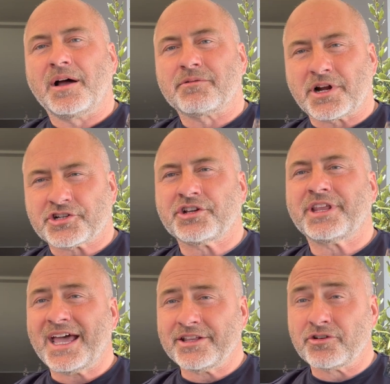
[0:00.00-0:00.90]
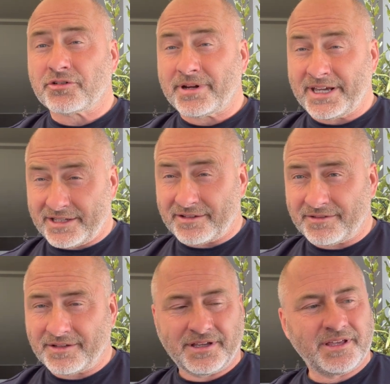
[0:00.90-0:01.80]
Russian and Ukrainian
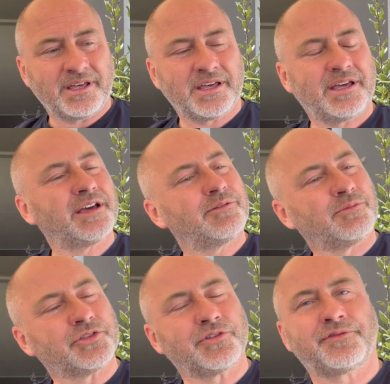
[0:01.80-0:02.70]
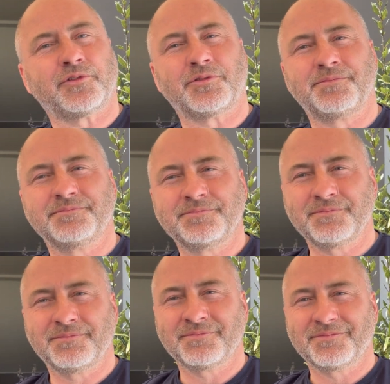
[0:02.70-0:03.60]
wonderful
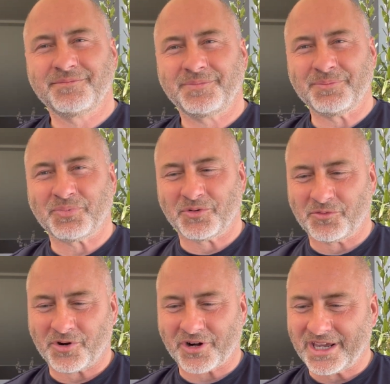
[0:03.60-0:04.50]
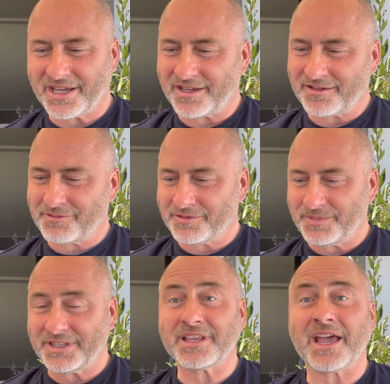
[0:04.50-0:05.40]
people working with
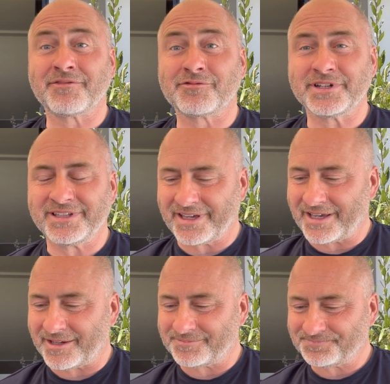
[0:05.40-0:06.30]
me every day.